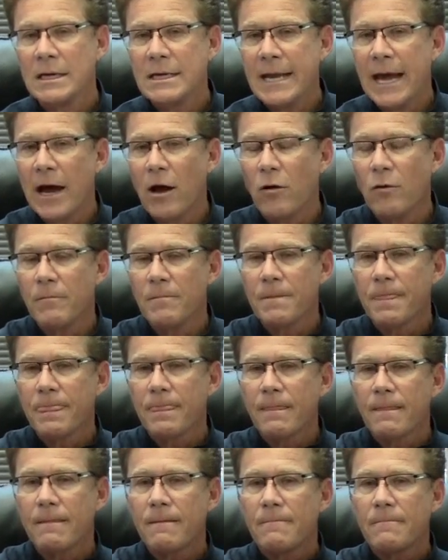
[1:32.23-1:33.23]
Now,
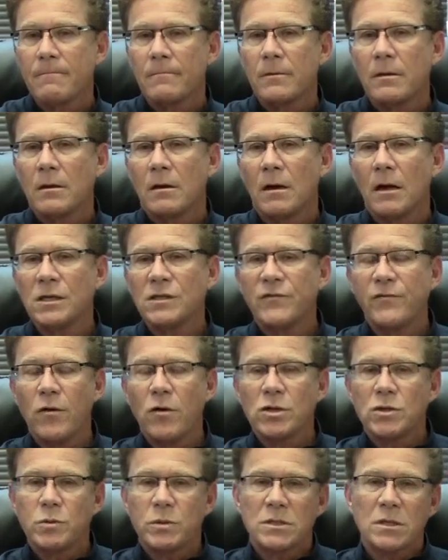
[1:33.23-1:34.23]
us
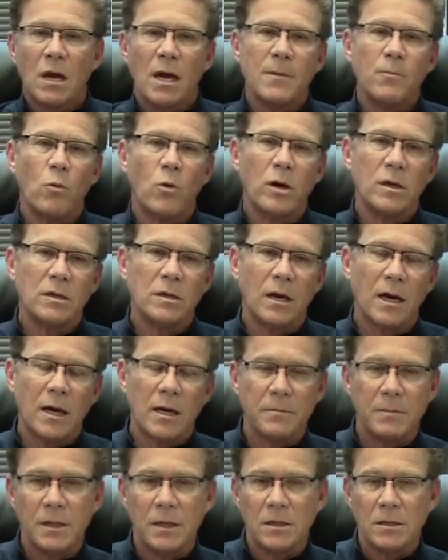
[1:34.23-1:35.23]
folks with type 1
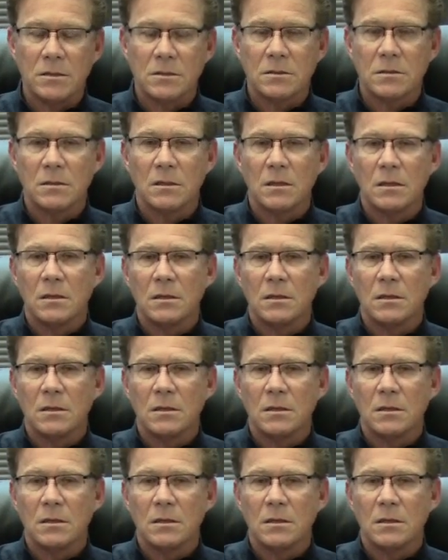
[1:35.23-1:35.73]
diabetes